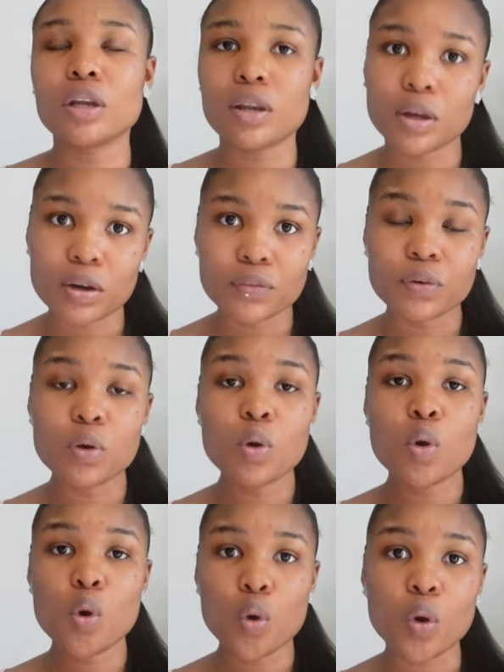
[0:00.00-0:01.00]
love
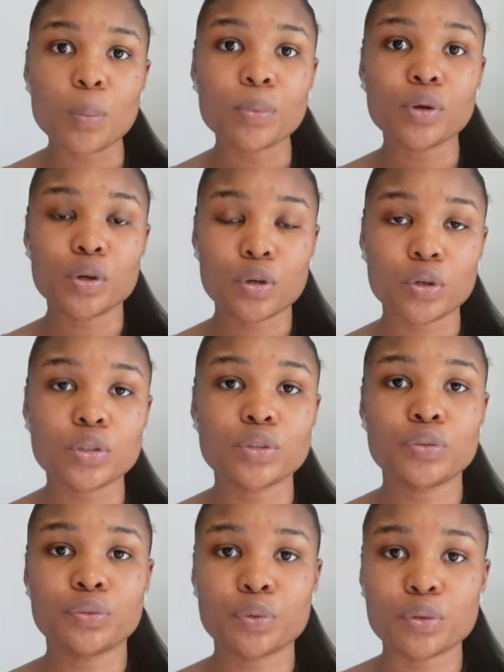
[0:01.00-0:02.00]

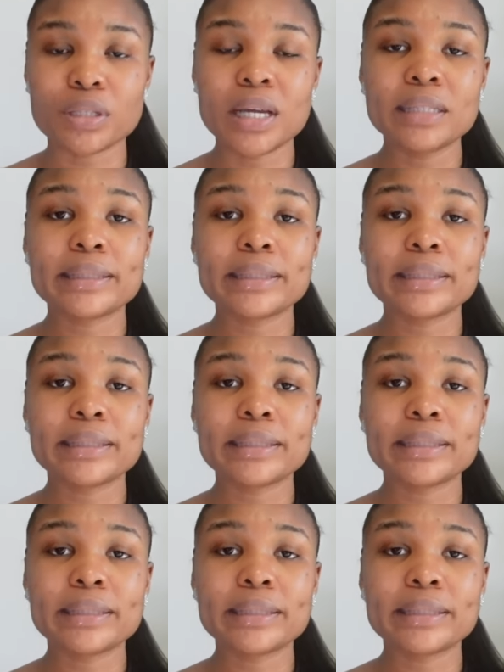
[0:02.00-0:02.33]
home-cooked food.